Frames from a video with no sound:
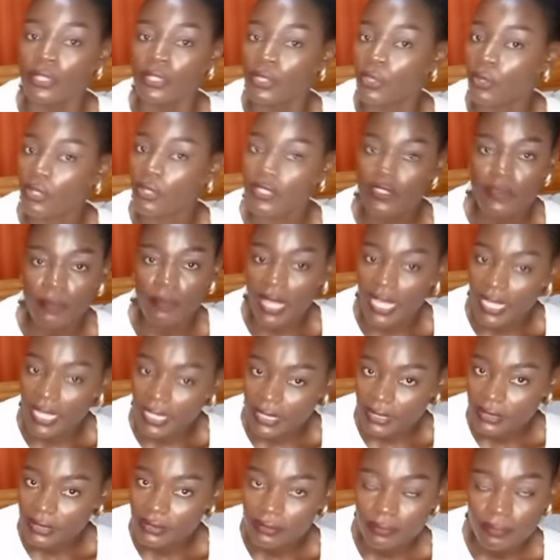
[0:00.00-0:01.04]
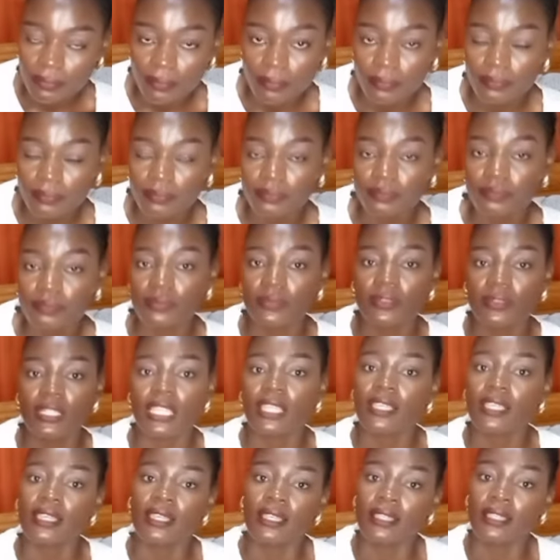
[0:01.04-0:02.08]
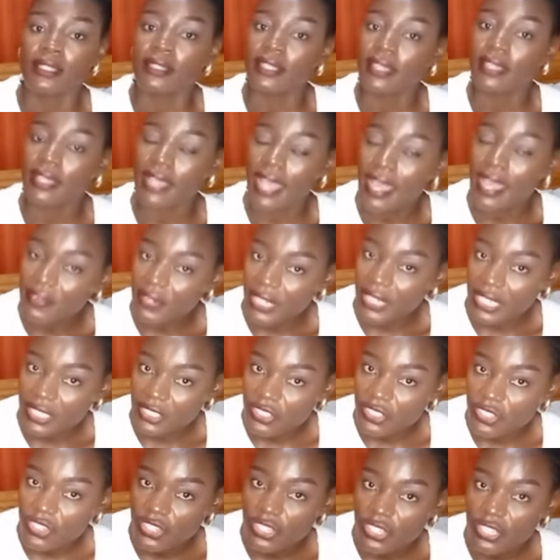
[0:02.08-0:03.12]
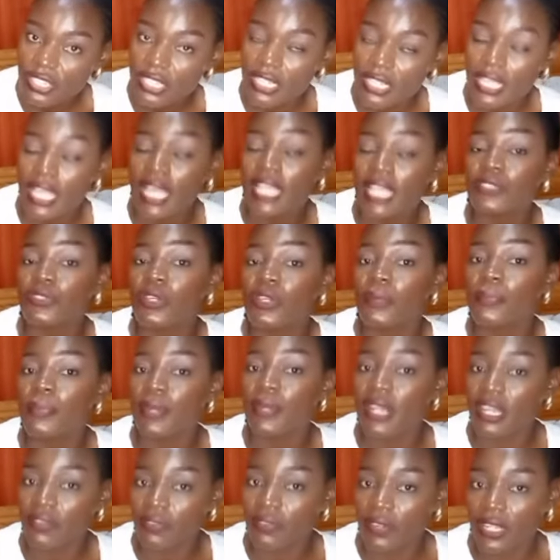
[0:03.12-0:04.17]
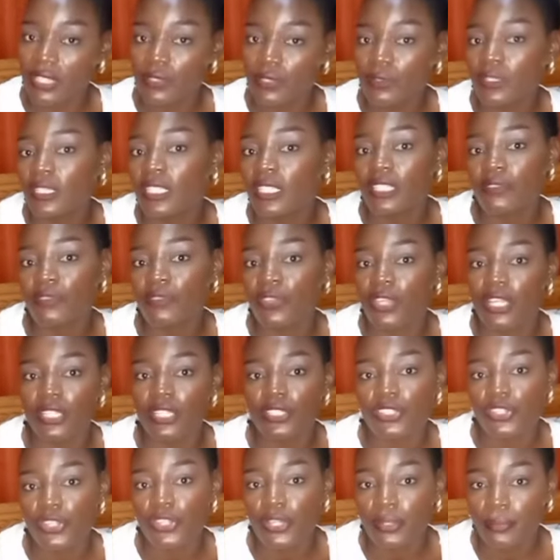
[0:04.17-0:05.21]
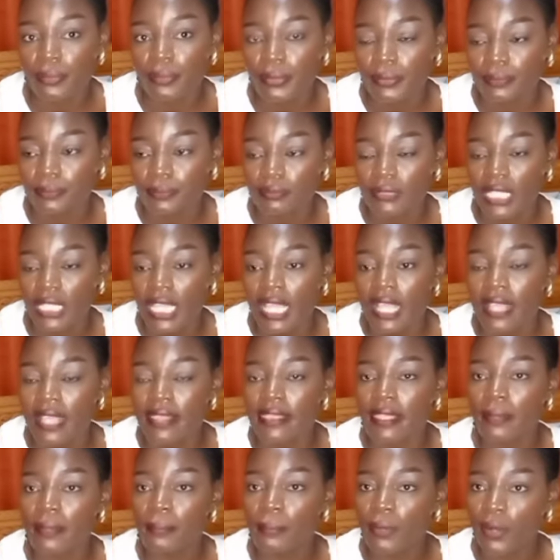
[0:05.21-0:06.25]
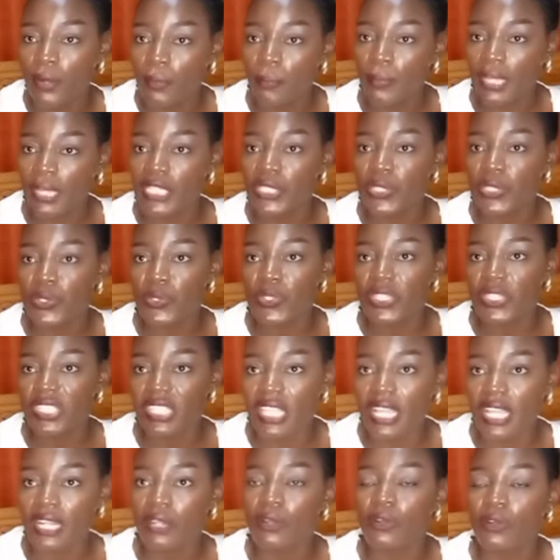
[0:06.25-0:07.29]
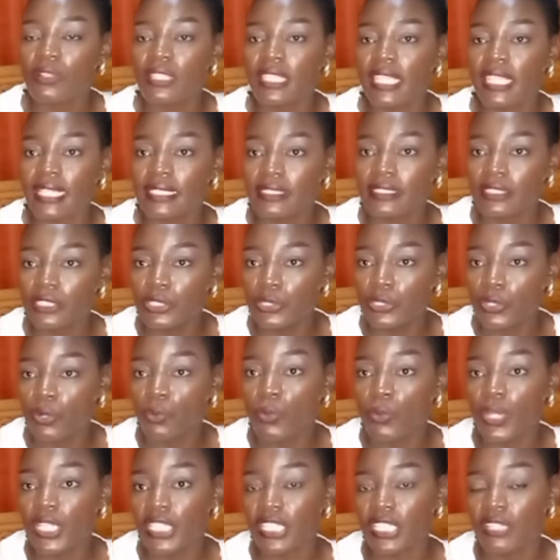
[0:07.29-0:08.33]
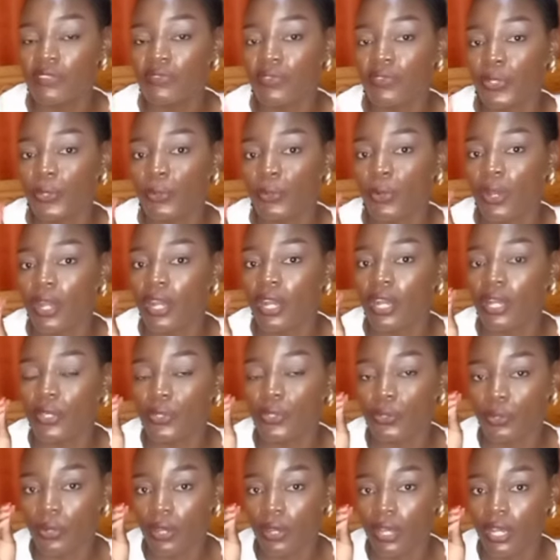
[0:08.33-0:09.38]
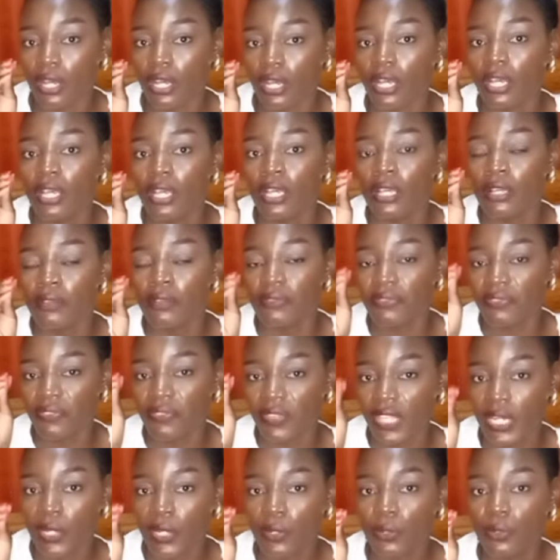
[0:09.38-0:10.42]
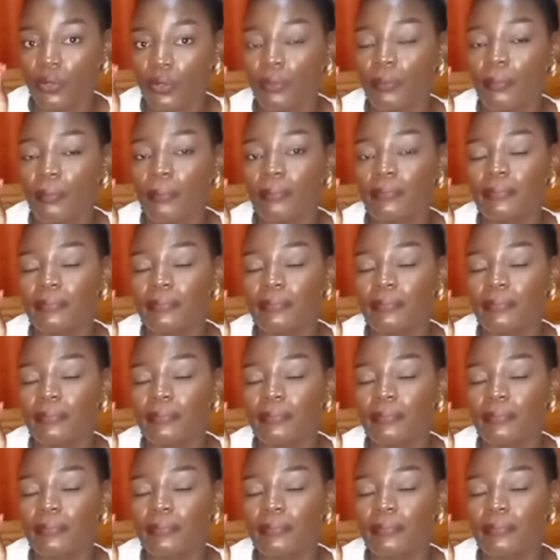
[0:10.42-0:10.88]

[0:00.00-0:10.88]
Your smile, the courage, and your braveness will give you a job. The moment you stand on that door waiting for your fellow,